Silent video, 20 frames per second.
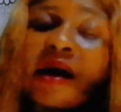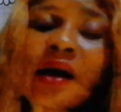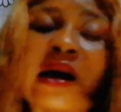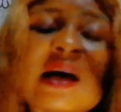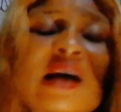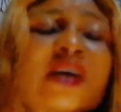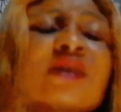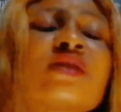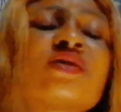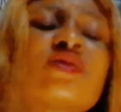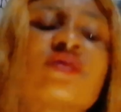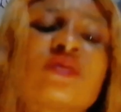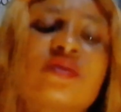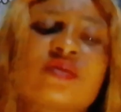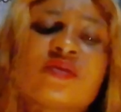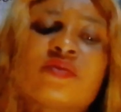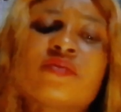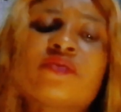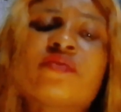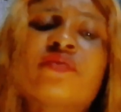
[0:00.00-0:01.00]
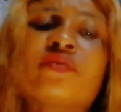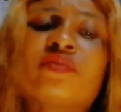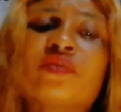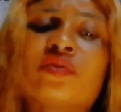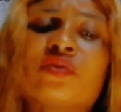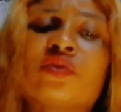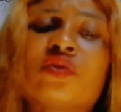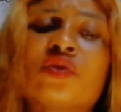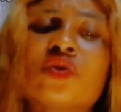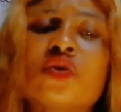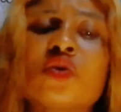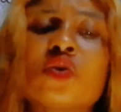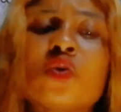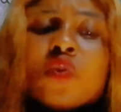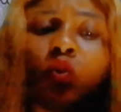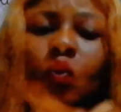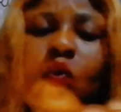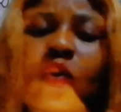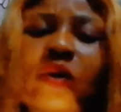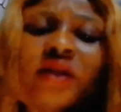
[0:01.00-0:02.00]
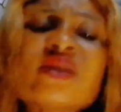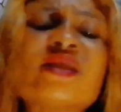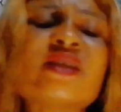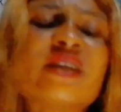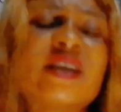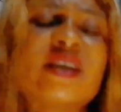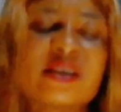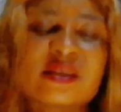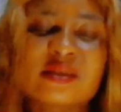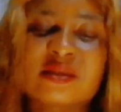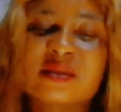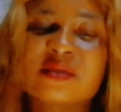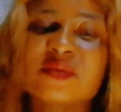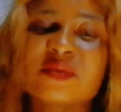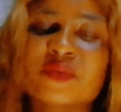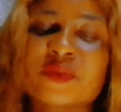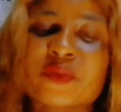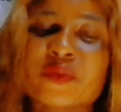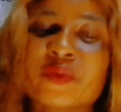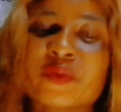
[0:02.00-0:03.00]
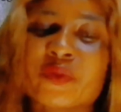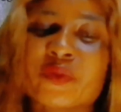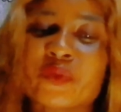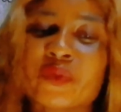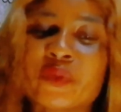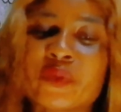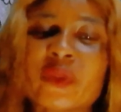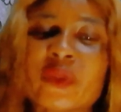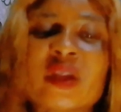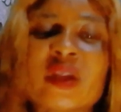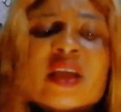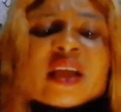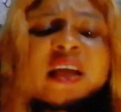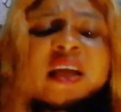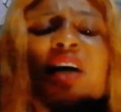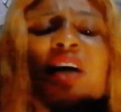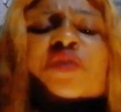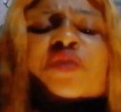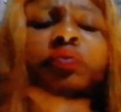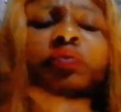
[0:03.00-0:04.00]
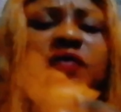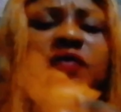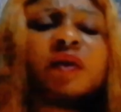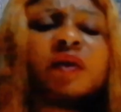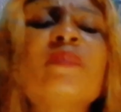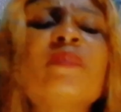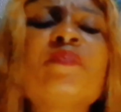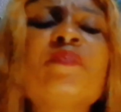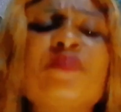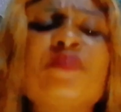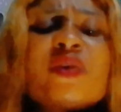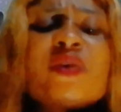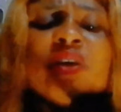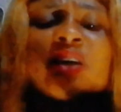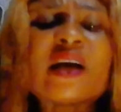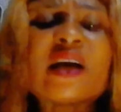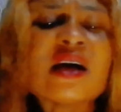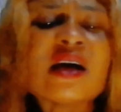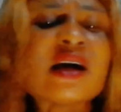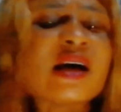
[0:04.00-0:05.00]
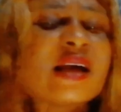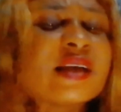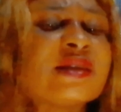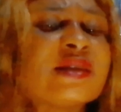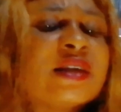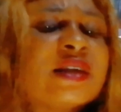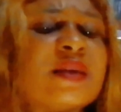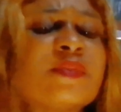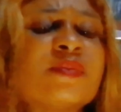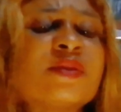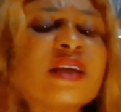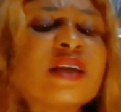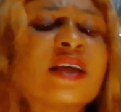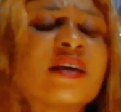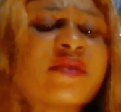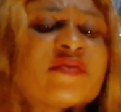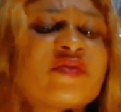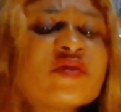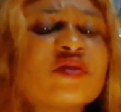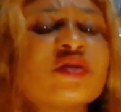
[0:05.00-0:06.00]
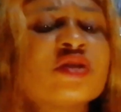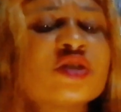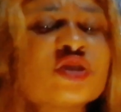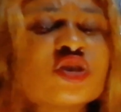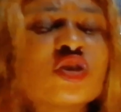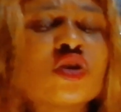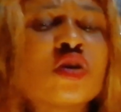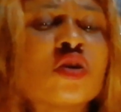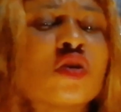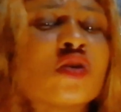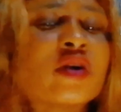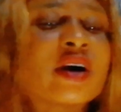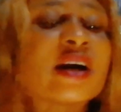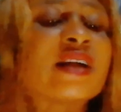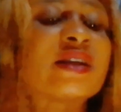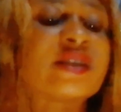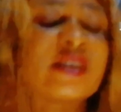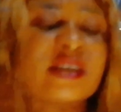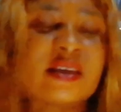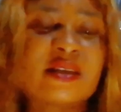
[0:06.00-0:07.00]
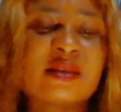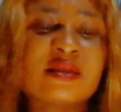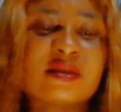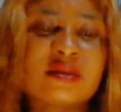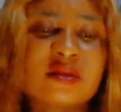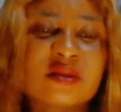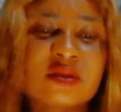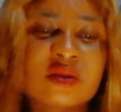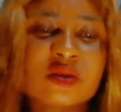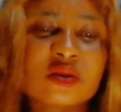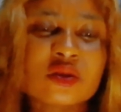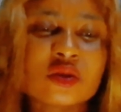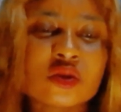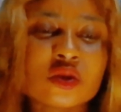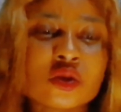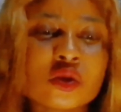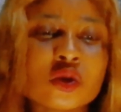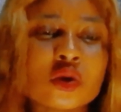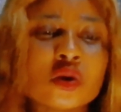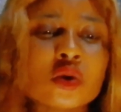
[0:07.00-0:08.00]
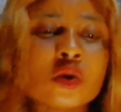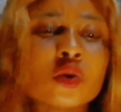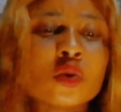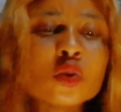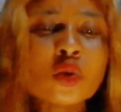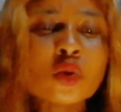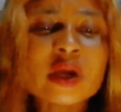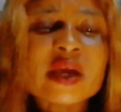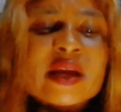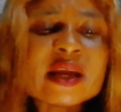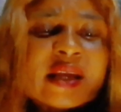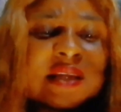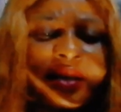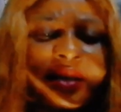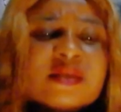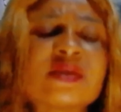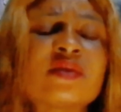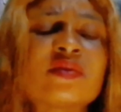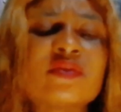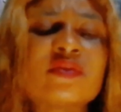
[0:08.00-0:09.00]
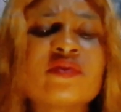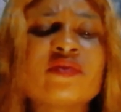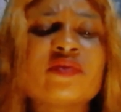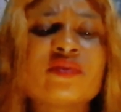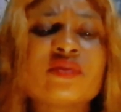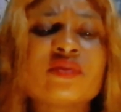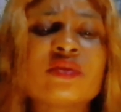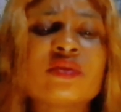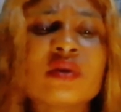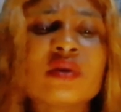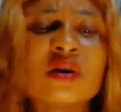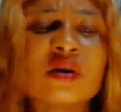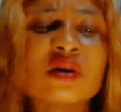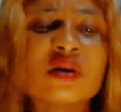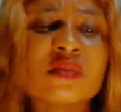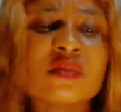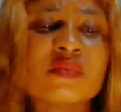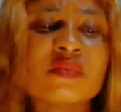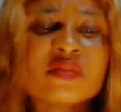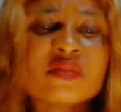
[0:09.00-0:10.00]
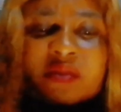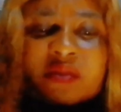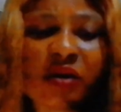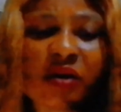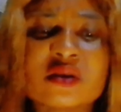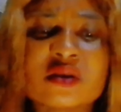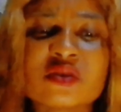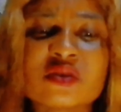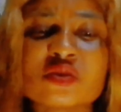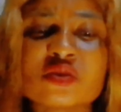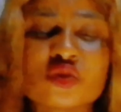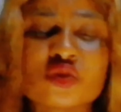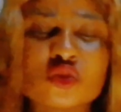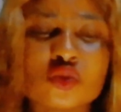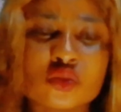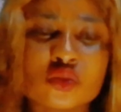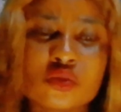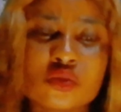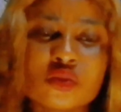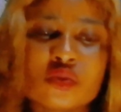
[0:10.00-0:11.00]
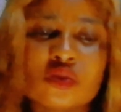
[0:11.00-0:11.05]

Ask yourself, what next? Can you flip bigger items like furniture or gadgets? Who can I sell to?